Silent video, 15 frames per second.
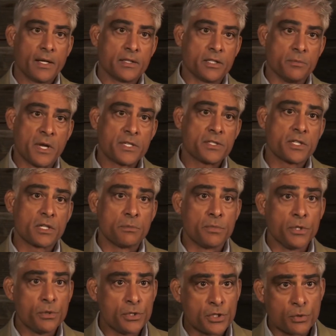domestic
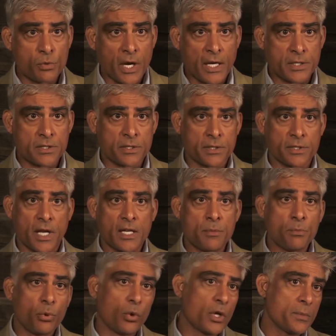abuse rates, there's
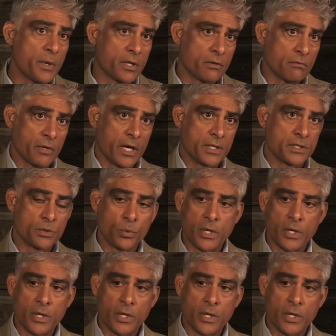unemployment rates.